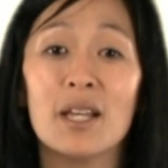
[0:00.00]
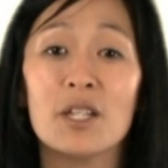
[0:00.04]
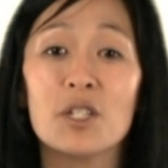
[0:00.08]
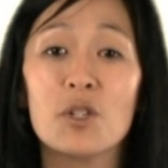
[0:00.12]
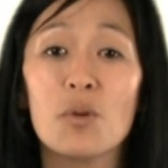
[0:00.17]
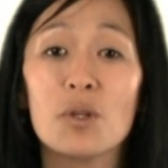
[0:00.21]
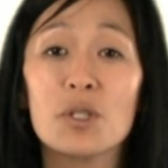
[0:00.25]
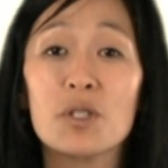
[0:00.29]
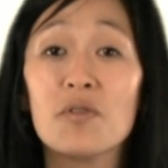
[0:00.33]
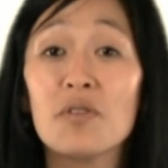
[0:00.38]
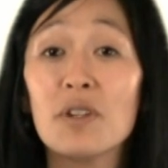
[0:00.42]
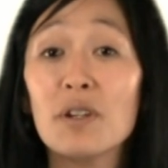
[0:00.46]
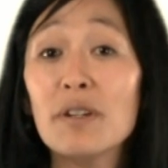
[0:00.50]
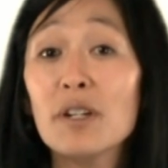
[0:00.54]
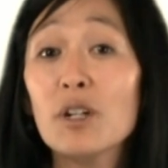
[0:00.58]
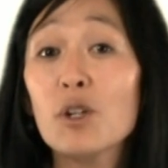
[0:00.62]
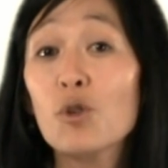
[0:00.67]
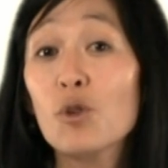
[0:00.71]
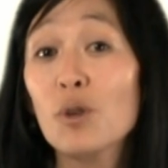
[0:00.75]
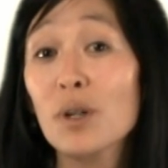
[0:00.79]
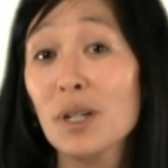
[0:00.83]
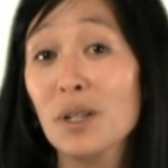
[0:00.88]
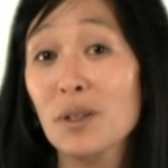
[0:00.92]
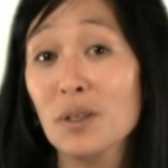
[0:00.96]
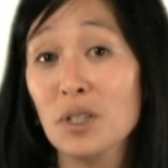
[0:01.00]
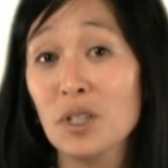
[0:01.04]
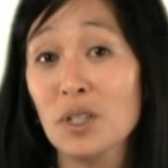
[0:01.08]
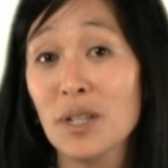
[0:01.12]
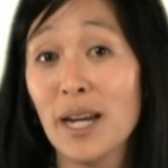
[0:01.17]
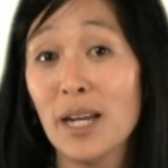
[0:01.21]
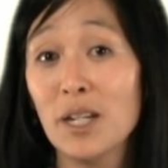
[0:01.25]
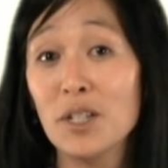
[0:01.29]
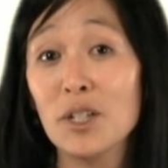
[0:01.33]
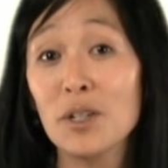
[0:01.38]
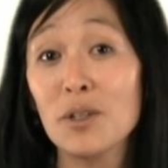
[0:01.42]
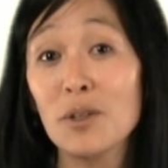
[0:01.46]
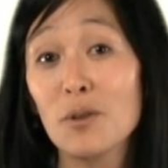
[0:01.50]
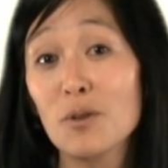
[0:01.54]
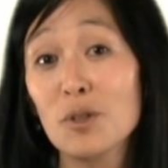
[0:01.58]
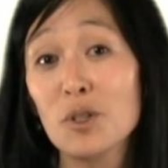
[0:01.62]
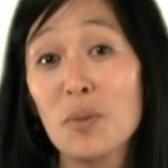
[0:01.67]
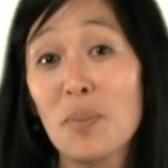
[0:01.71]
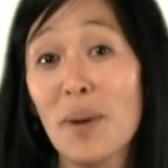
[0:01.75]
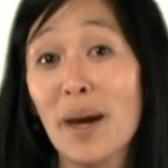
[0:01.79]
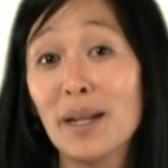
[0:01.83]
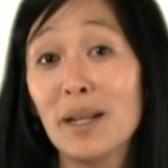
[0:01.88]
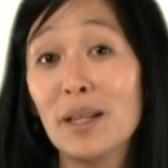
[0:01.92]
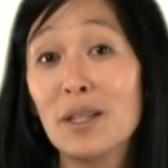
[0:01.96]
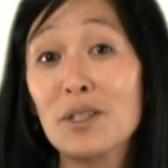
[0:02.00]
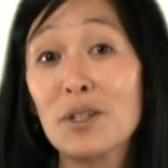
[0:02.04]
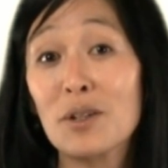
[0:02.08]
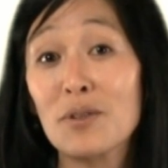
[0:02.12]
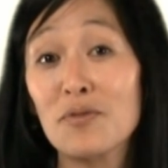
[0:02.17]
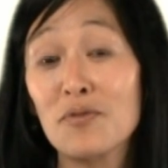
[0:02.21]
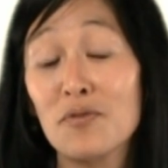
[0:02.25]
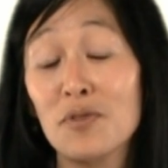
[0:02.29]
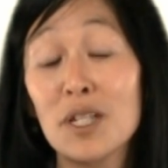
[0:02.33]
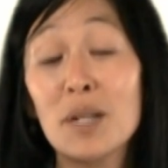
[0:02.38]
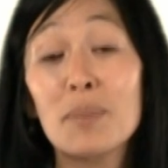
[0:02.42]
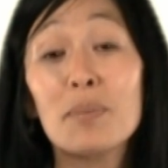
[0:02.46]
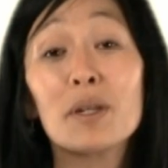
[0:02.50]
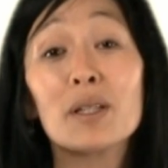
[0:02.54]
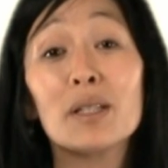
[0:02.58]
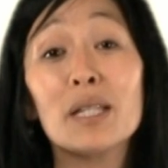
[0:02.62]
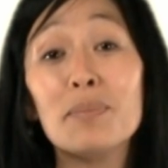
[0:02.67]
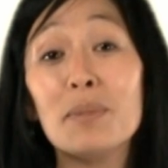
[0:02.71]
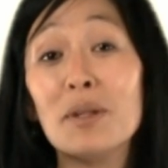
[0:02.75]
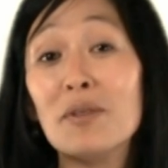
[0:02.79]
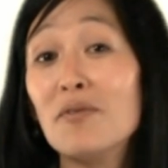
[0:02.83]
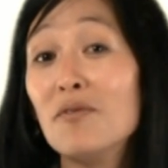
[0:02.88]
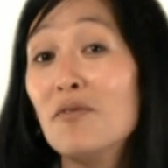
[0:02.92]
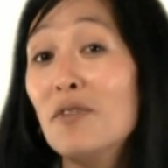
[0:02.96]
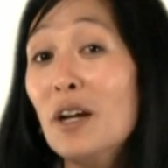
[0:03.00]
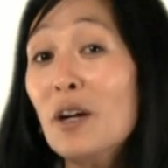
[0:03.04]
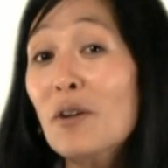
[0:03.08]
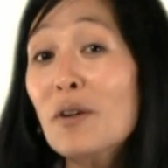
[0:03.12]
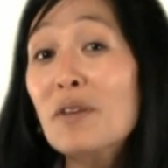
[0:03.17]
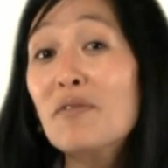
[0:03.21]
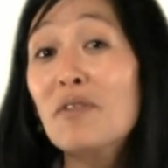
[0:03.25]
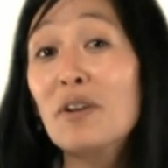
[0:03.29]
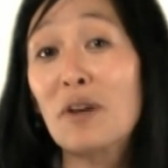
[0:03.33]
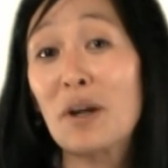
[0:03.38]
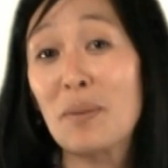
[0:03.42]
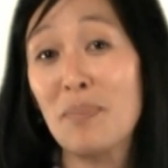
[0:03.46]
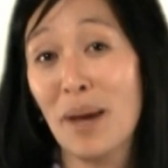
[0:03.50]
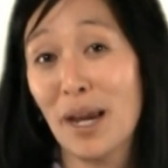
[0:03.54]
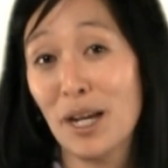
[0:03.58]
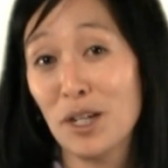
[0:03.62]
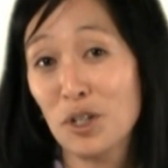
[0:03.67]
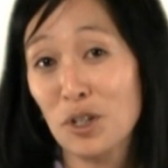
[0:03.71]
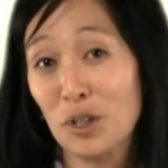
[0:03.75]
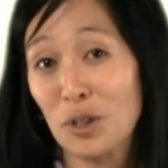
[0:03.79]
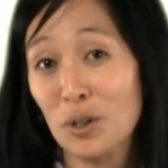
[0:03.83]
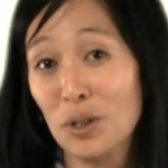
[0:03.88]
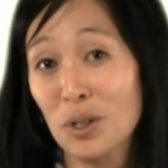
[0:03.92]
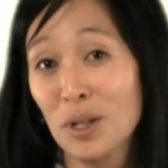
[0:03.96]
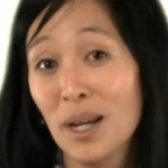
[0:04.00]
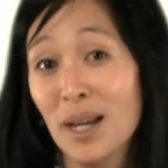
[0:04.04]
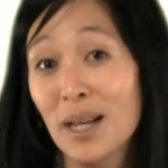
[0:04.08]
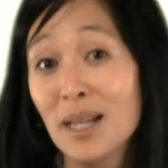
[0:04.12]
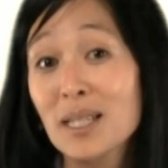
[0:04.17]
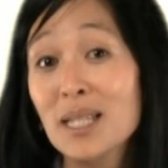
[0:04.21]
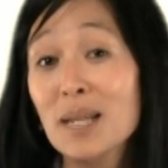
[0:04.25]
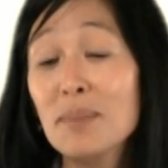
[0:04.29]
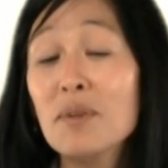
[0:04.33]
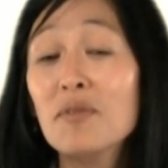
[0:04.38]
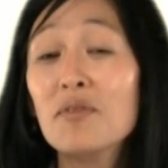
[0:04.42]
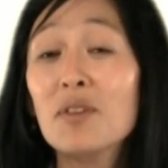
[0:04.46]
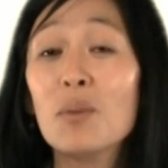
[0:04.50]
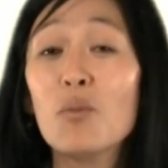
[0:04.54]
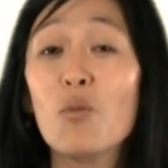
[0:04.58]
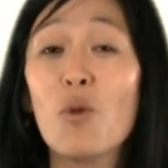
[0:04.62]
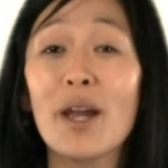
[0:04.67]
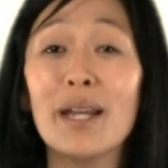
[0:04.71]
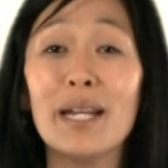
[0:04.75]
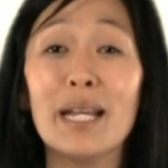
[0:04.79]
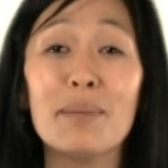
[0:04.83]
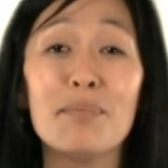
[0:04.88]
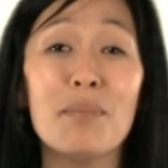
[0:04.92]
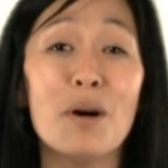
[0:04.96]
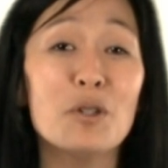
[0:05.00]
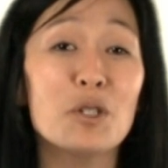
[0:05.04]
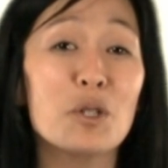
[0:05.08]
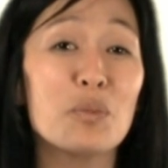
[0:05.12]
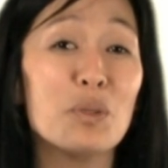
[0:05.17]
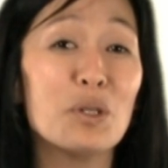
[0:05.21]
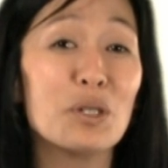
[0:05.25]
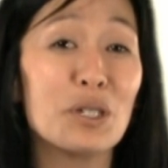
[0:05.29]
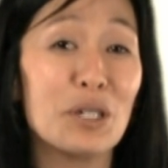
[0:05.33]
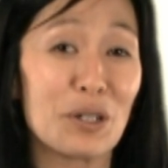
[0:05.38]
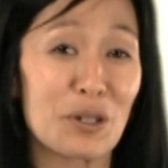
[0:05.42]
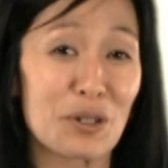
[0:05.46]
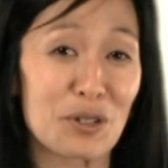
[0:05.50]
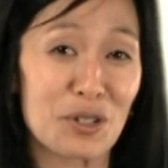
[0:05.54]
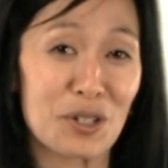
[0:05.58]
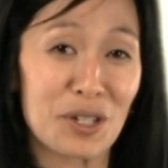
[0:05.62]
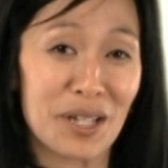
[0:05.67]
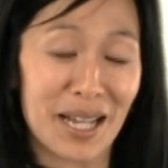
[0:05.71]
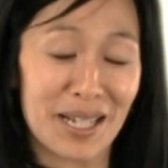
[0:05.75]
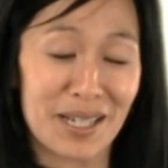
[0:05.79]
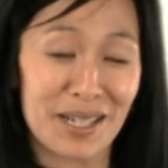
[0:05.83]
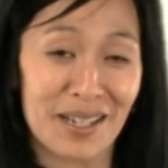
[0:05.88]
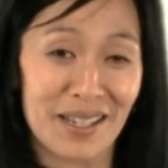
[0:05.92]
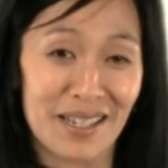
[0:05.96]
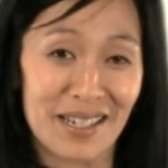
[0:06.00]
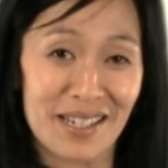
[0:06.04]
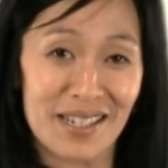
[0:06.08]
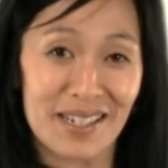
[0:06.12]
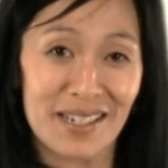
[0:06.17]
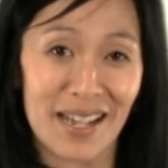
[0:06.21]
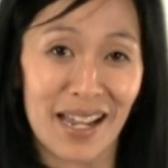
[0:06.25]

So it's a very critical stage, and those dependents are typically been very, very patient, some of them waiting multiple years to get to this